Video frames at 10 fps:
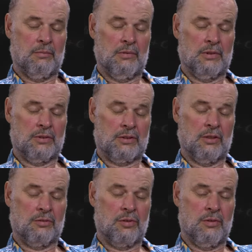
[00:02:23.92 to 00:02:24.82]
it's
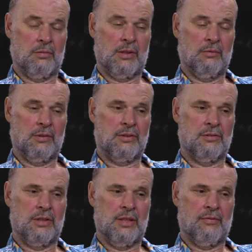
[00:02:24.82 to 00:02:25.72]
still true that when I went to
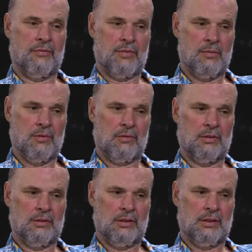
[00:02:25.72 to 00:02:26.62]
Geneva from
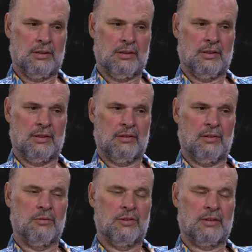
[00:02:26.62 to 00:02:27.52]
Auckland, I
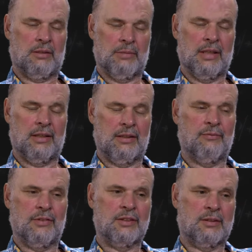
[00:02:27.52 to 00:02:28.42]
began in the
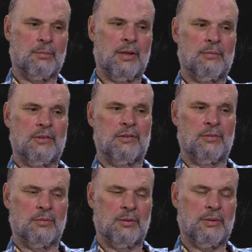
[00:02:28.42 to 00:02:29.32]
physics department
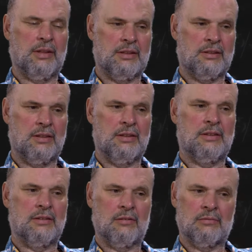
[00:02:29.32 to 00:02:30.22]
doing my PhD,
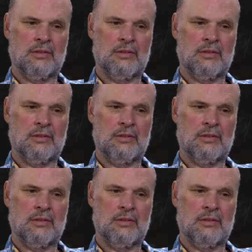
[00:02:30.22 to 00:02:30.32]
so